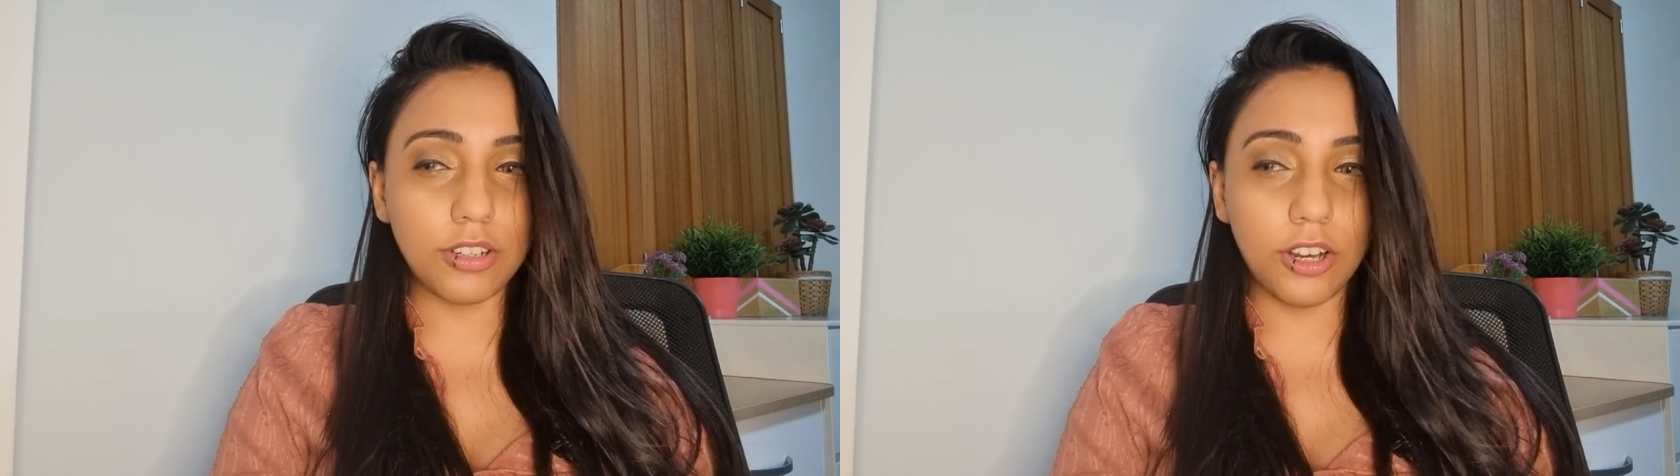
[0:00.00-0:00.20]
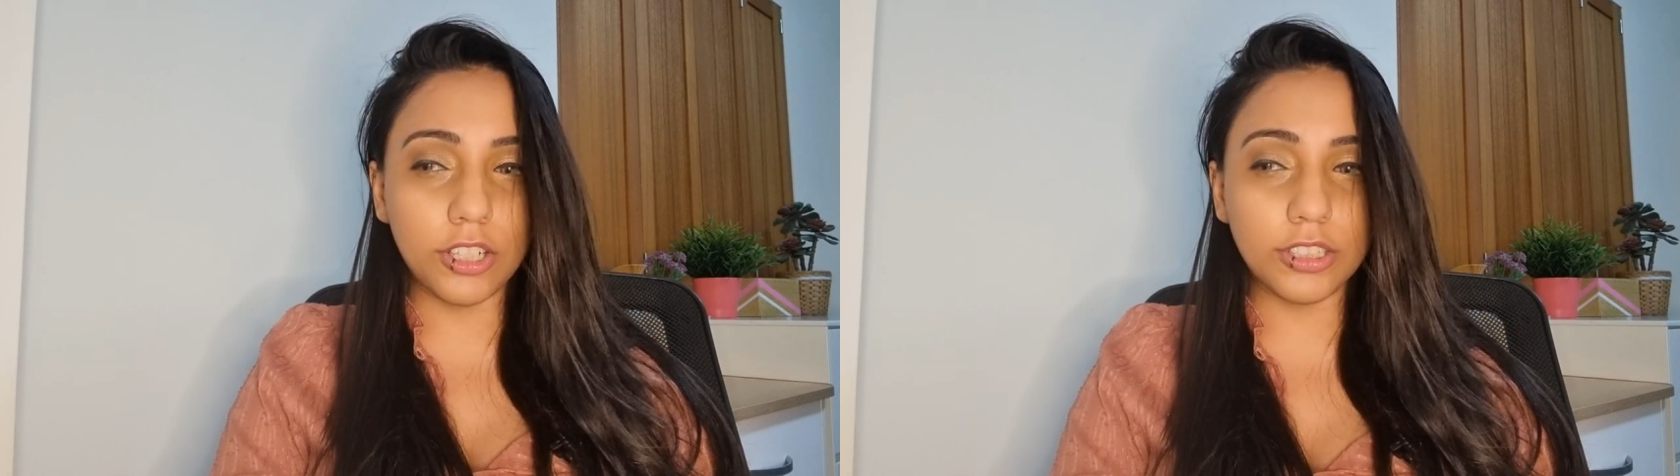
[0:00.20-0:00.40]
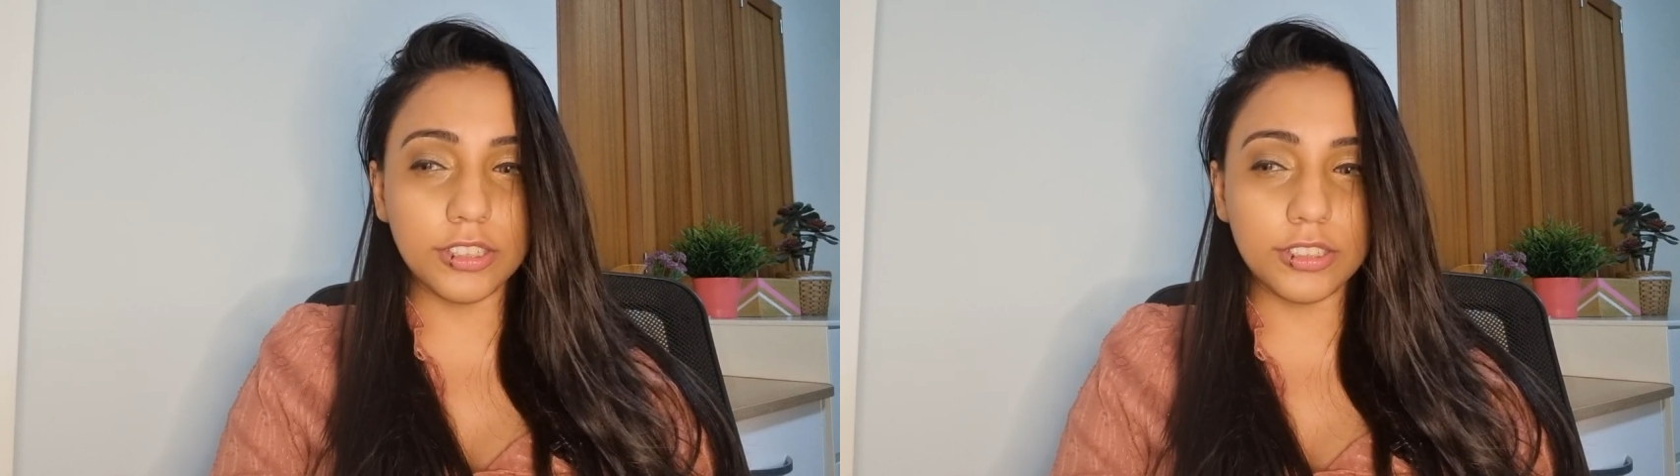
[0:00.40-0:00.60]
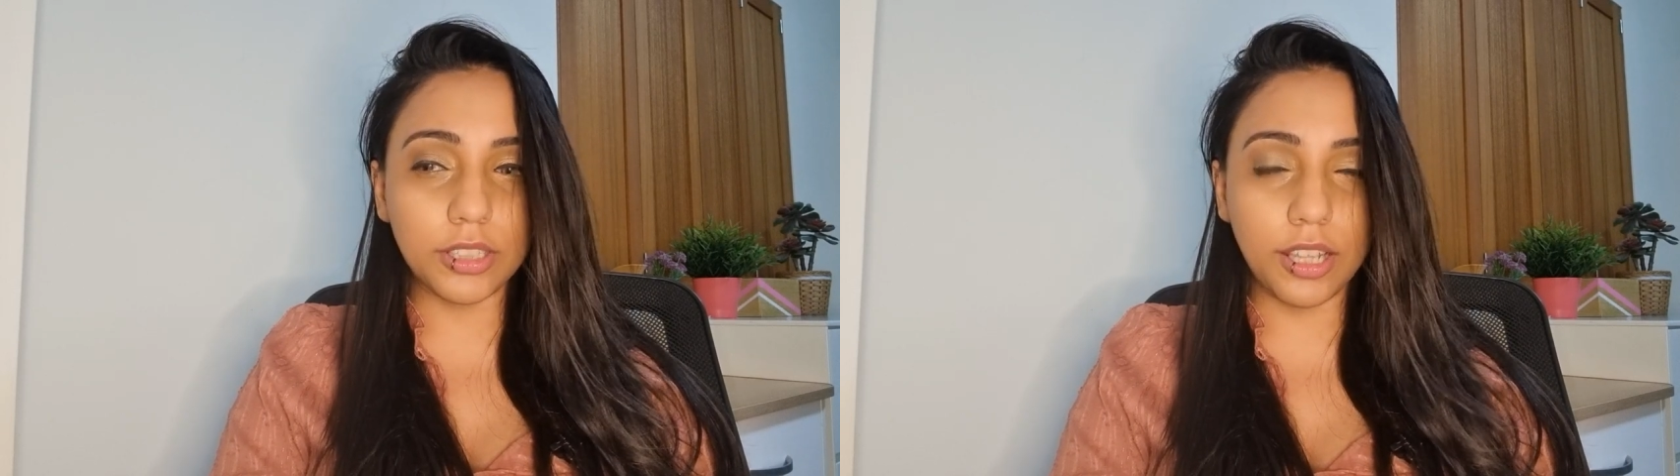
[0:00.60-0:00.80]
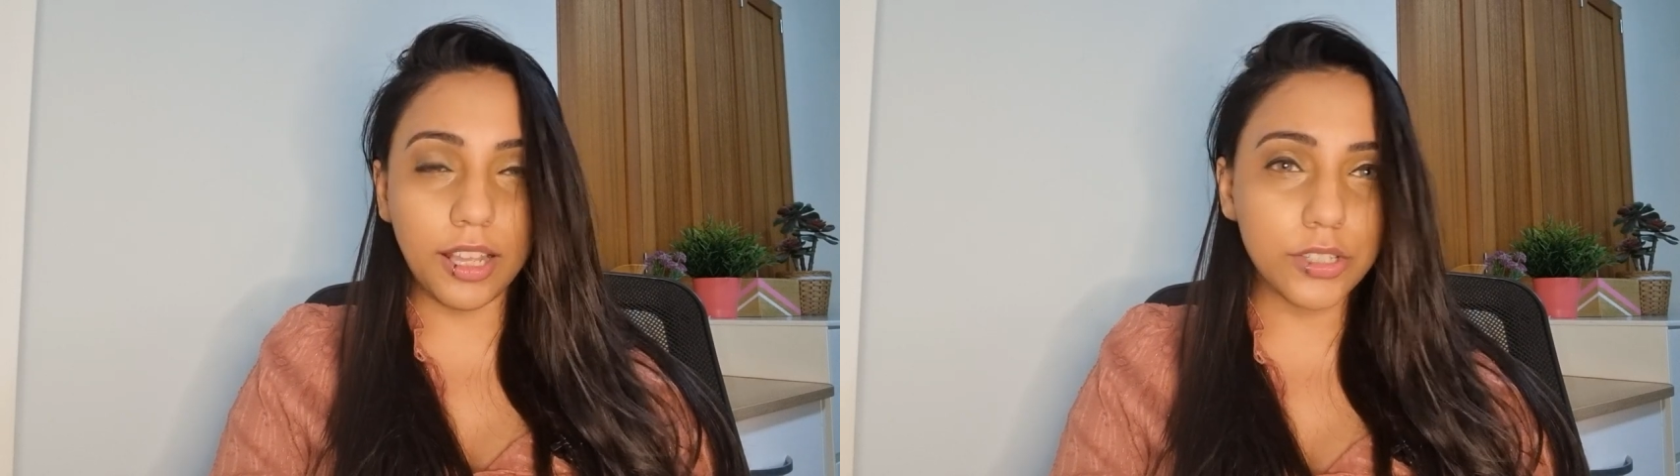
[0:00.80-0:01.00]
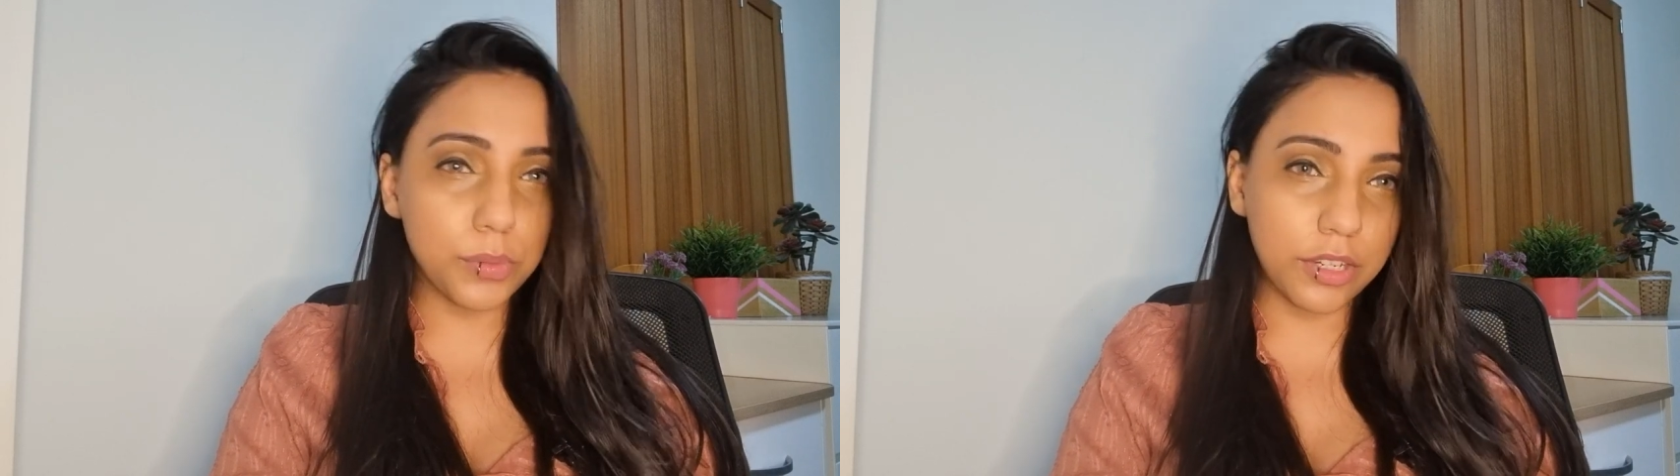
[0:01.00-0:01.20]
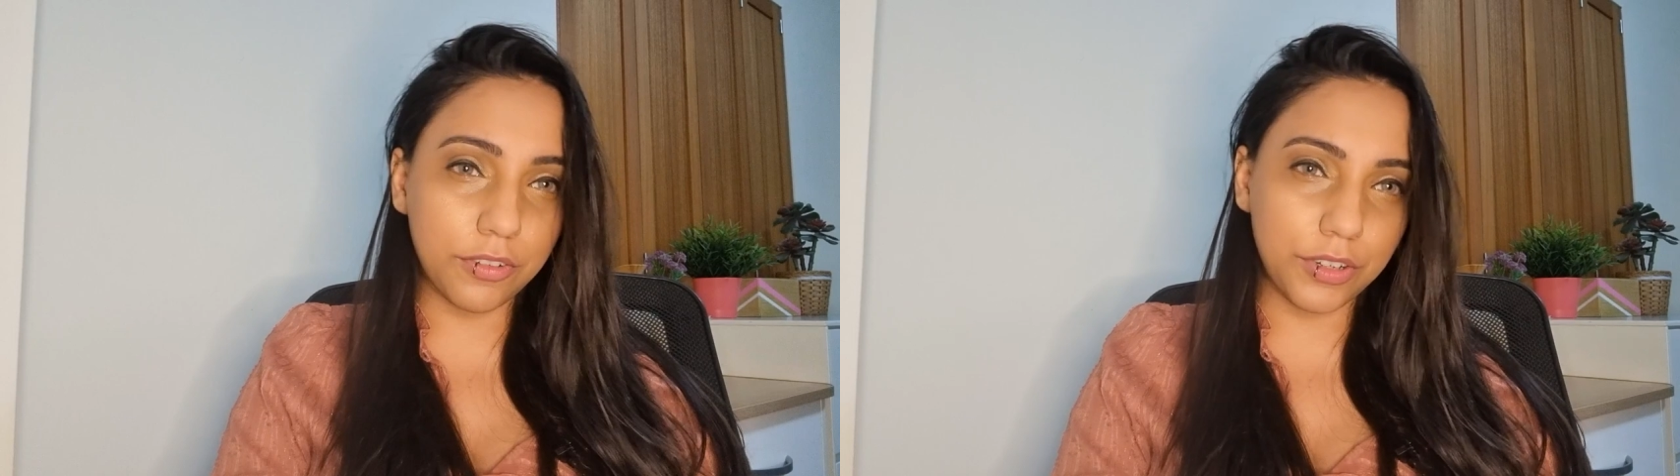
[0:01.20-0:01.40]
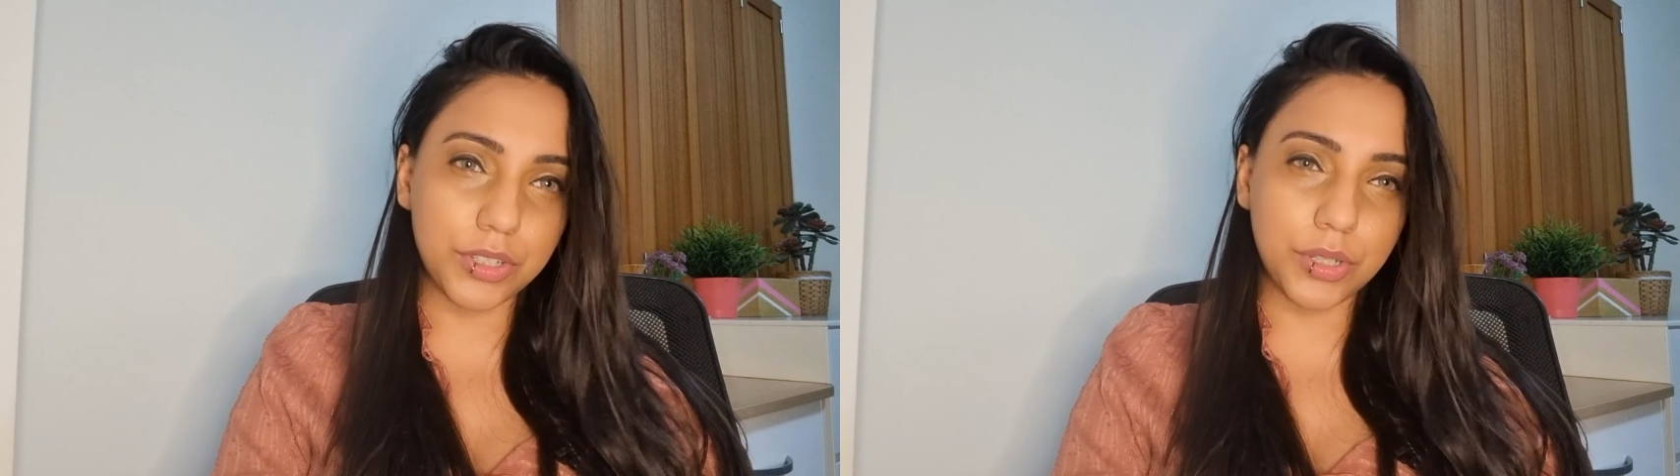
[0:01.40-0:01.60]
on the last week
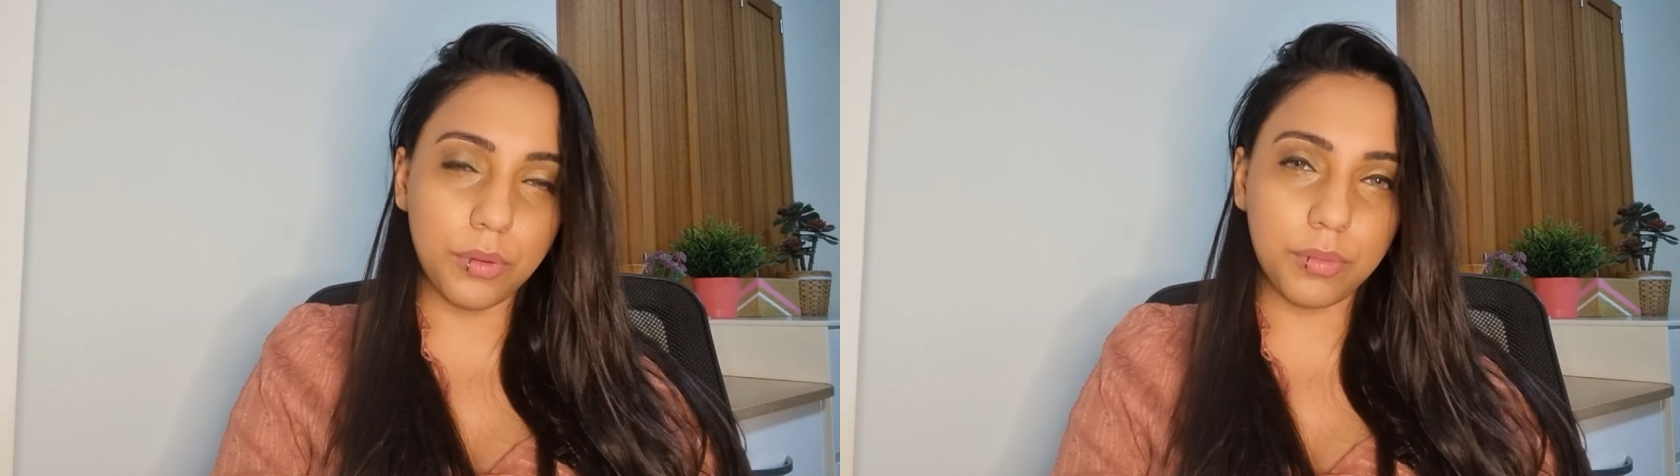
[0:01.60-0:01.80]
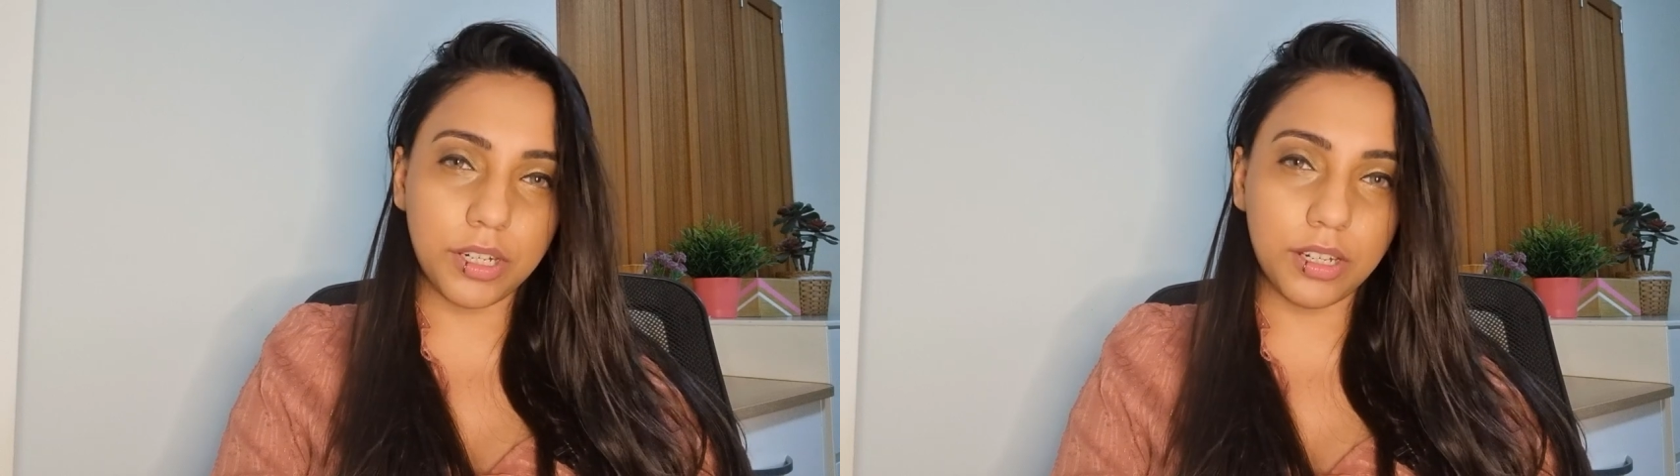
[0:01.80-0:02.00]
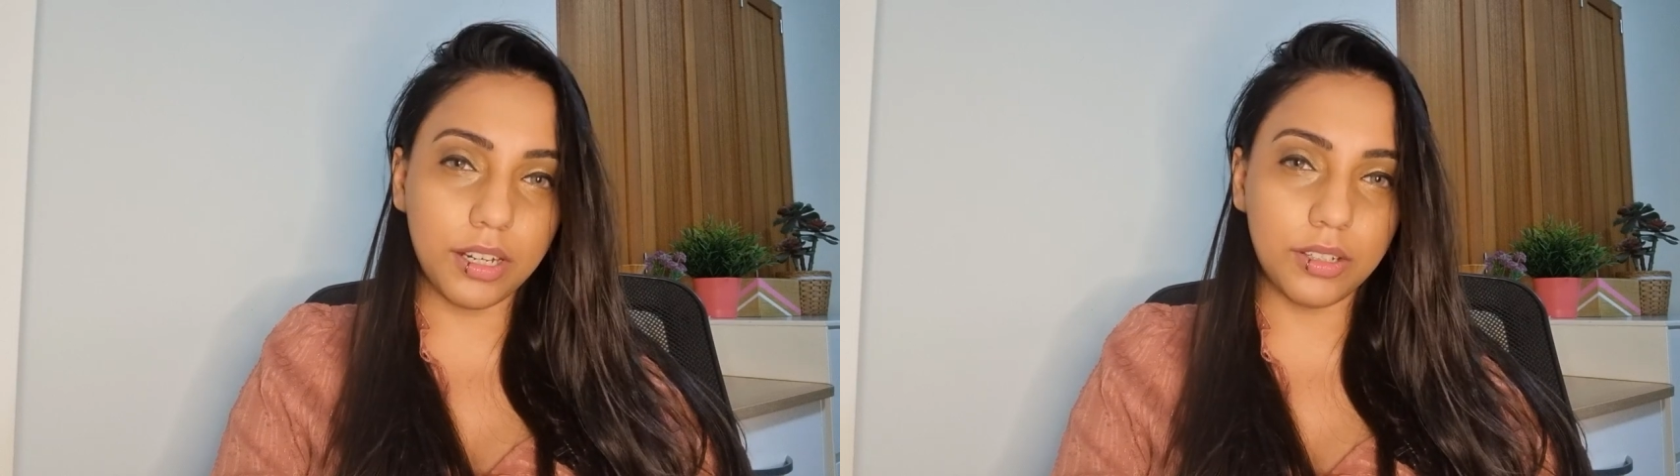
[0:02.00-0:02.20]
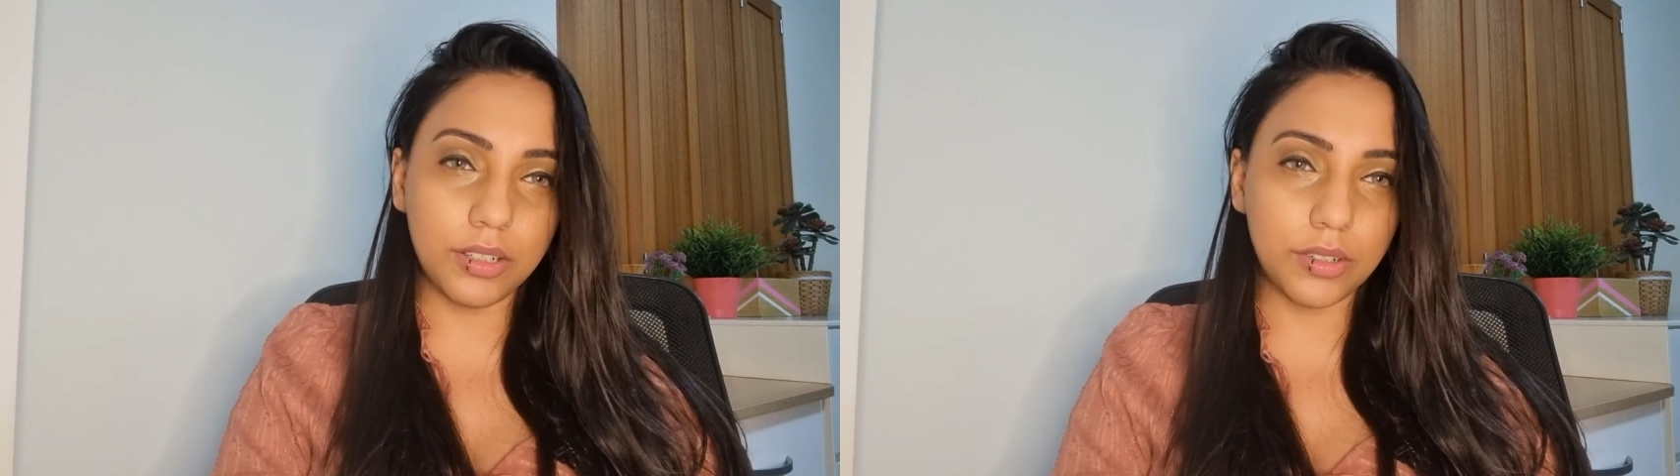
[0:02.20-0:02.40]
of October